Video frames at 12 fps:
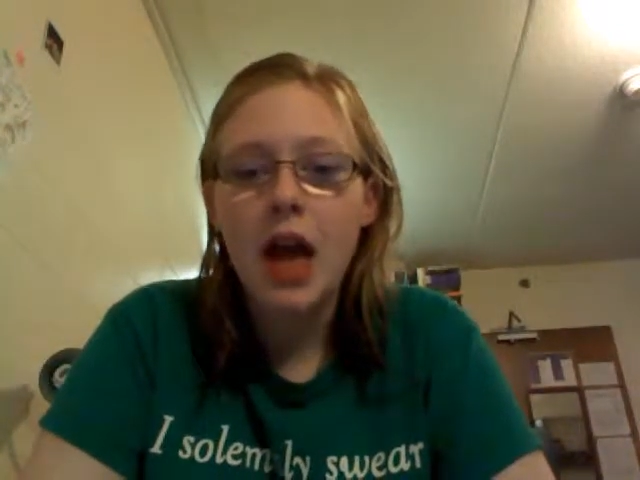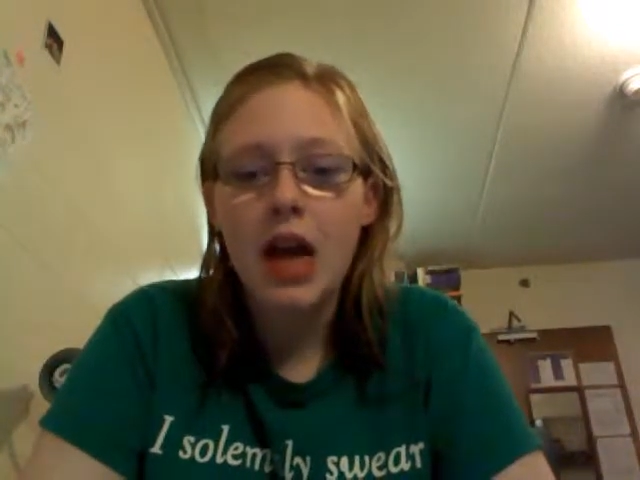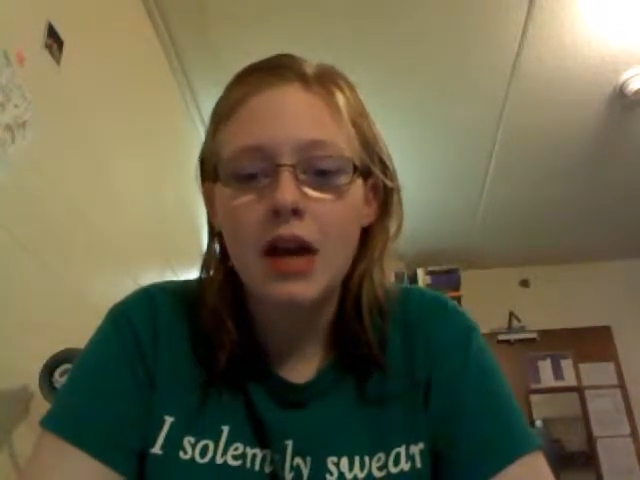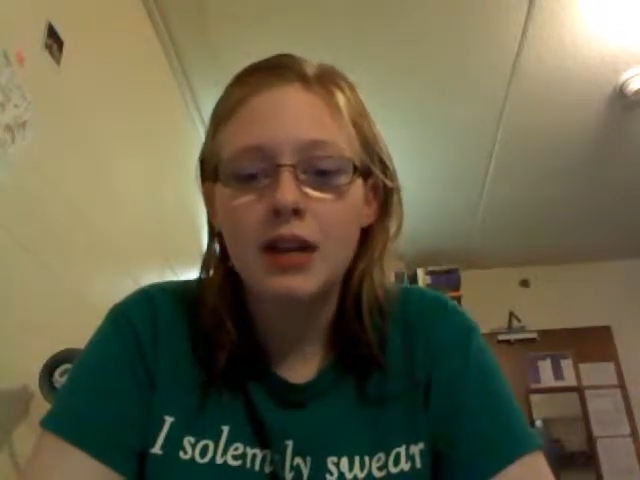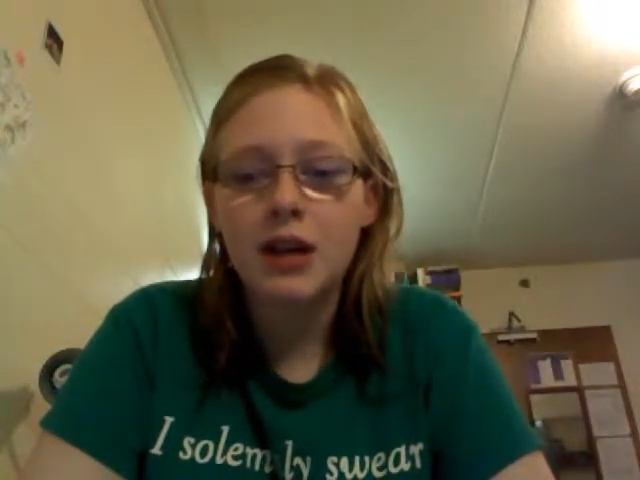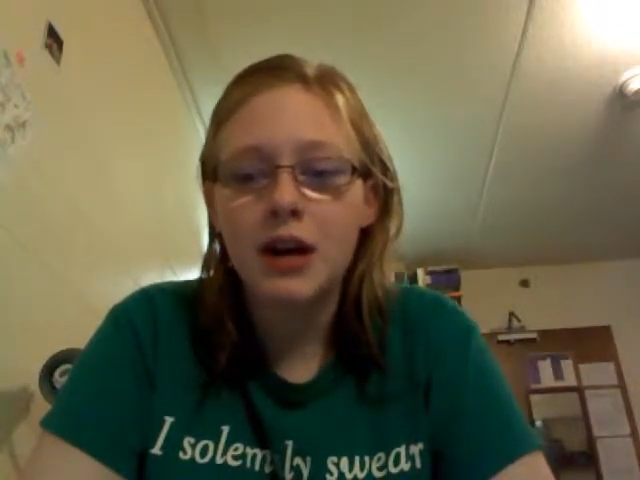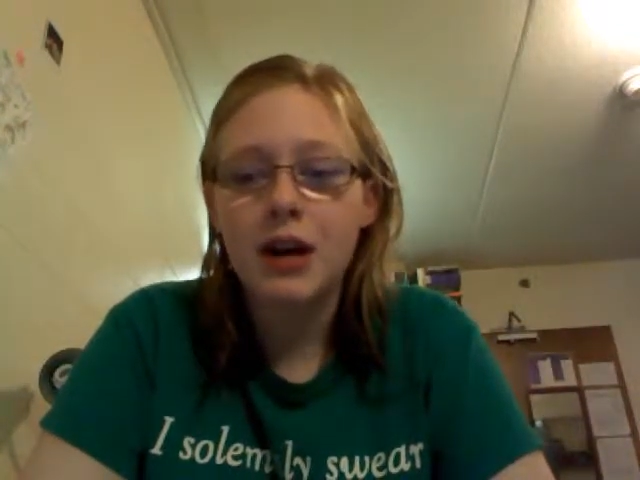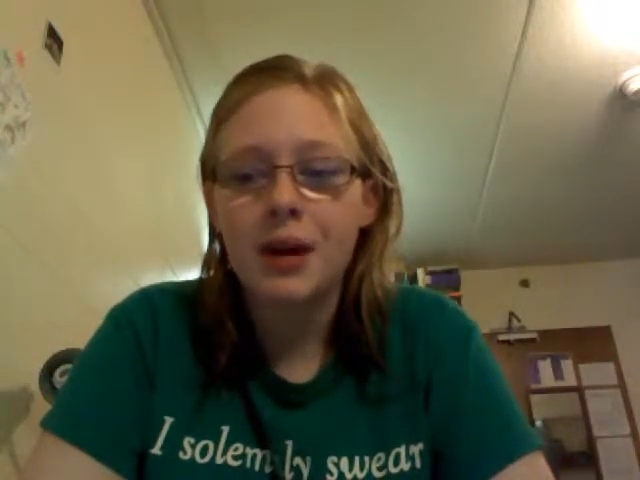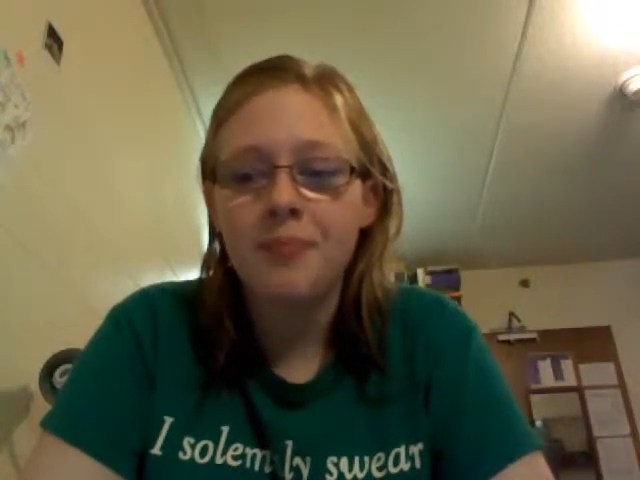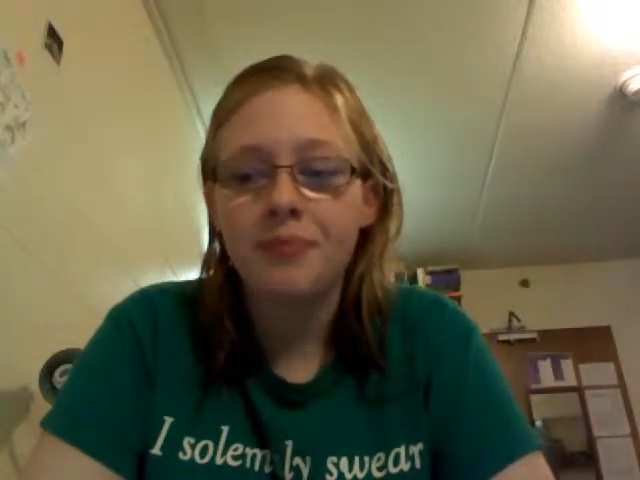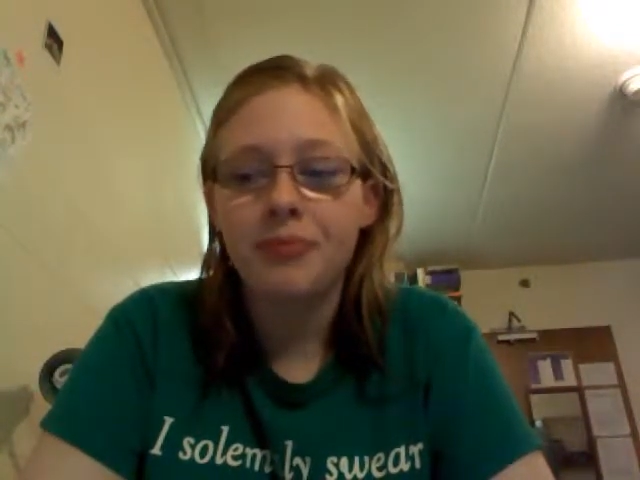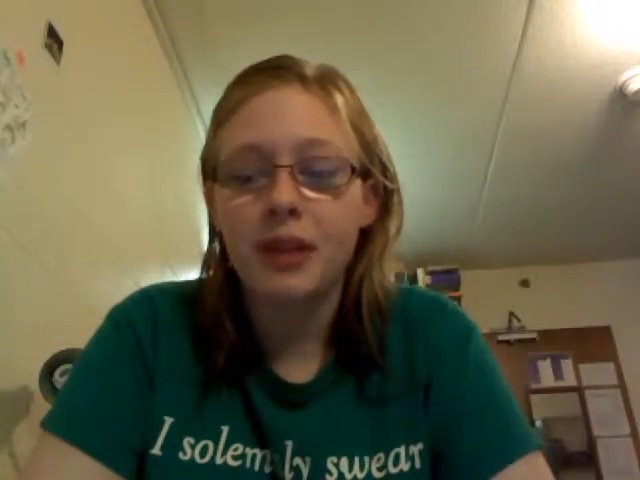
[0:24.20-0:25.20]
And,
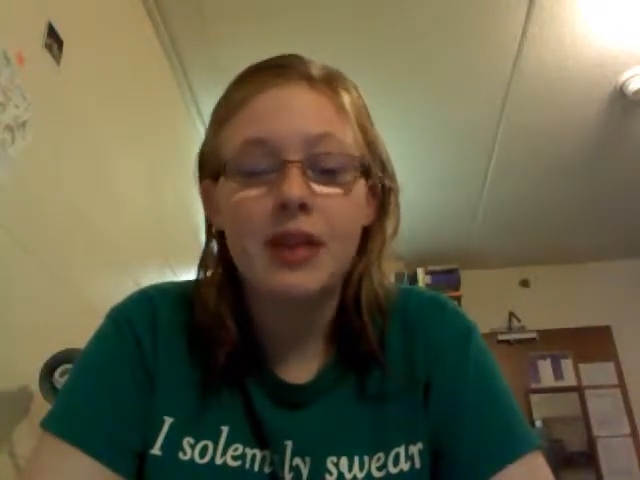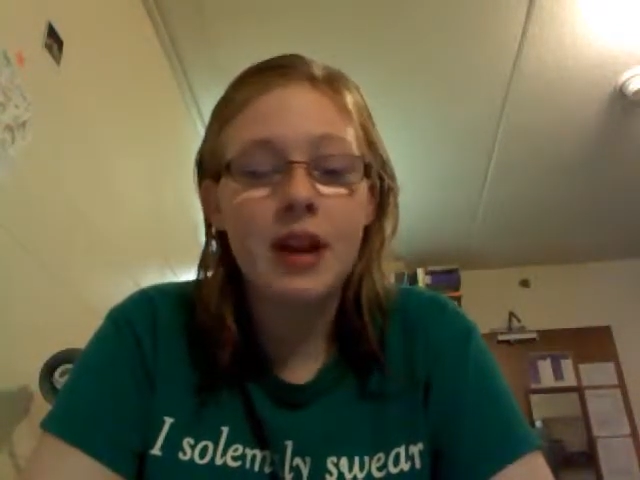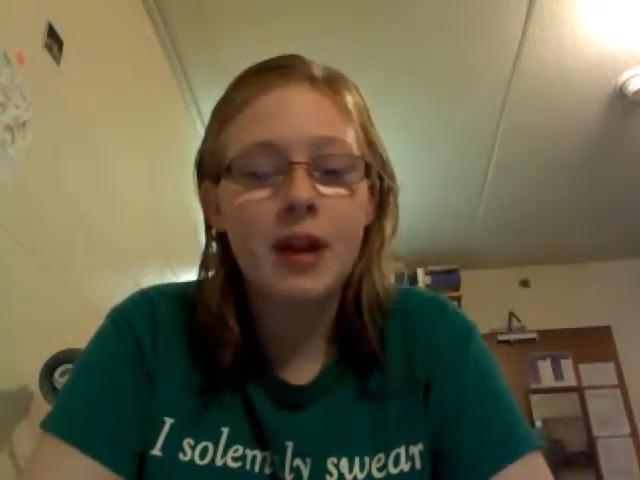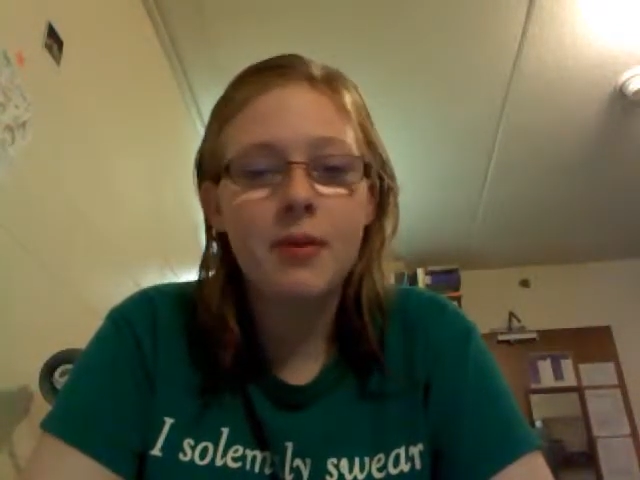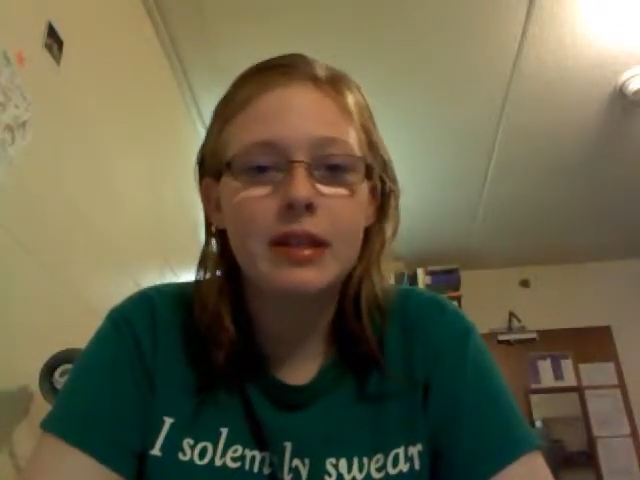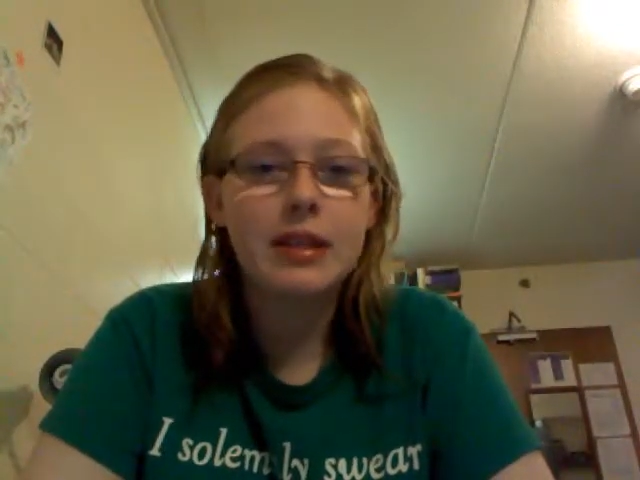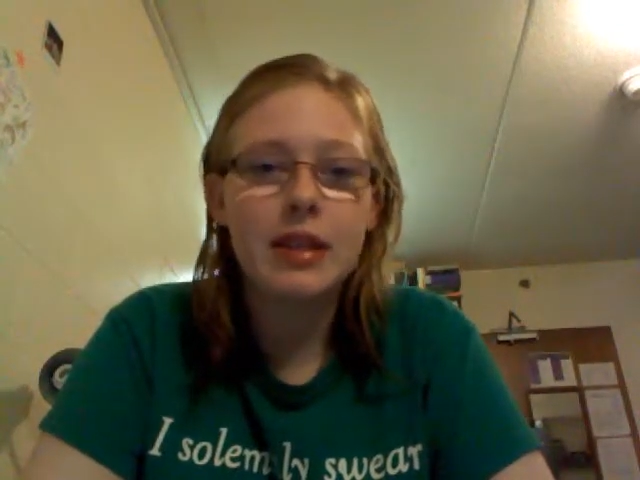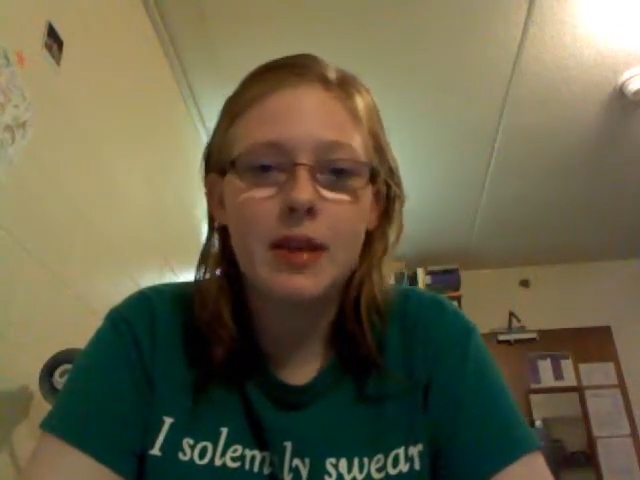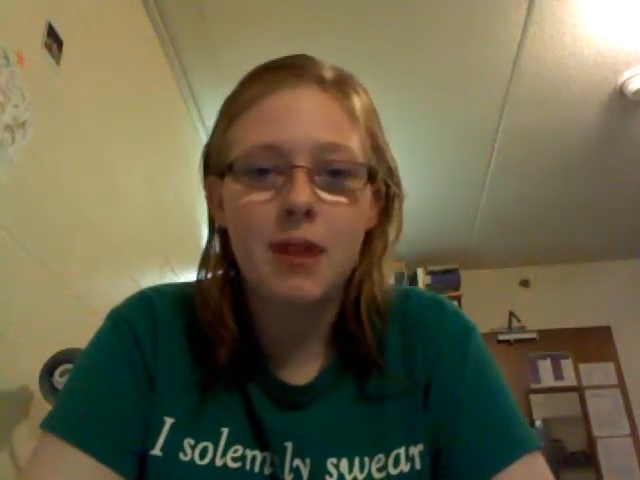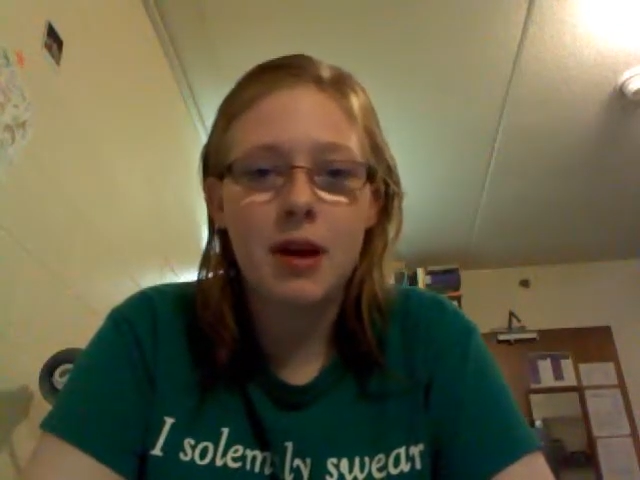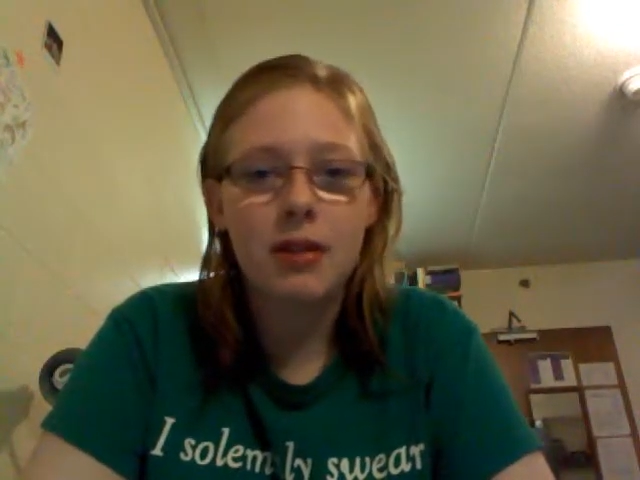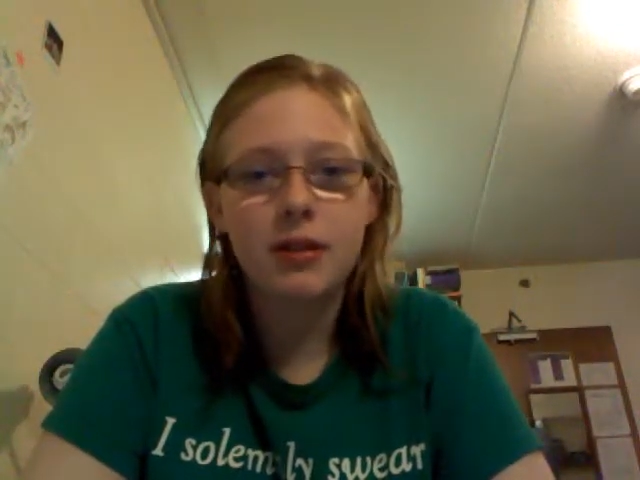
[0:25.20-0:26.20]
then I went to
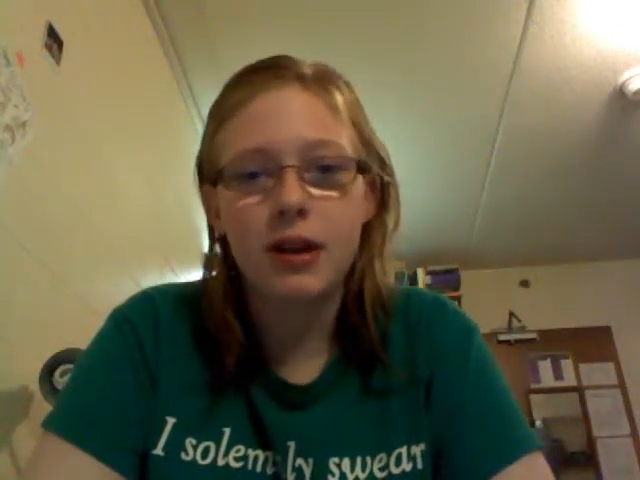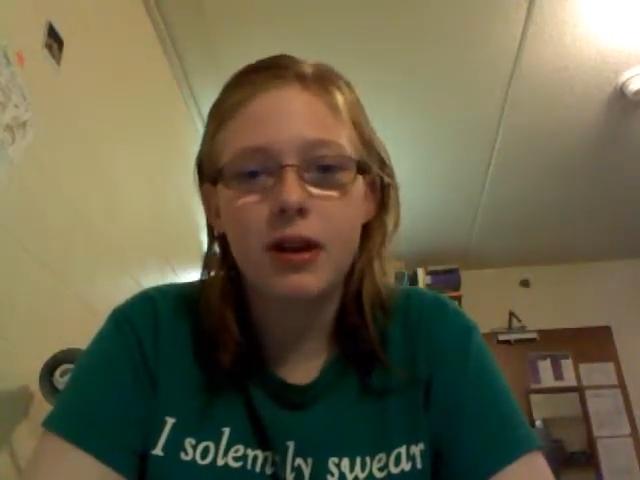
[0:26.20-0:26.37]
sleep, and I was like,